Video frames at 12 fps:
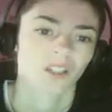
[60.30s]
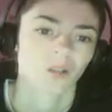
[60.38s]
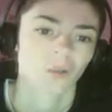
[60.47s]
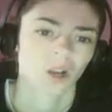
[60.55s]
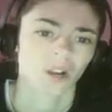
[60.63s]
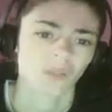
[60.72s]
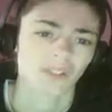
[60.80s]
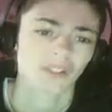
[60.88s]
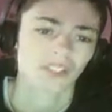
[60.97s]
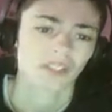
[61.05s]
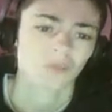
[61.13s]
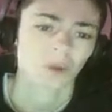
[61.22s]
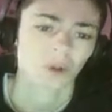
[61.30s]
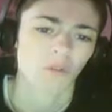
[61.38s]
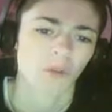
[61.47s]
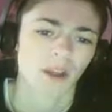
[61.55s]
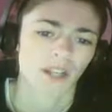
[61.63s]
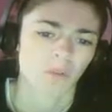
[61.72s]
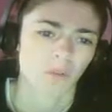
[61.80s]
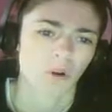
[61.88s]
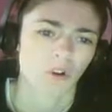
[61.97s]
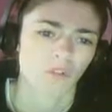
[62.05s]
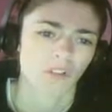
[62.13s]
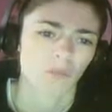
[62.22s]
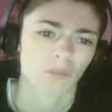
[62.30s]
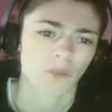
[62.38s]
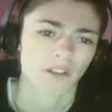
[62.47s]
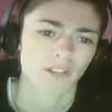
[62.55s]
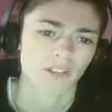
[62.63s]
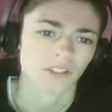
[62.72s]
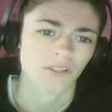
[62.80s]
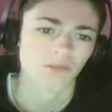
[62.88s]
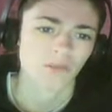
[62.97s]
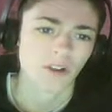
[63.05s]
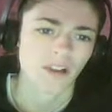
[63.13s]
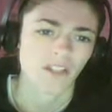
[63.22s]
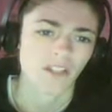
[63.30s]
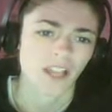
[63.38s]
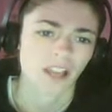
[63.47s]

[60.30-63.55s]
We're obviously in Mo back in Mauville. Brandon, Brandon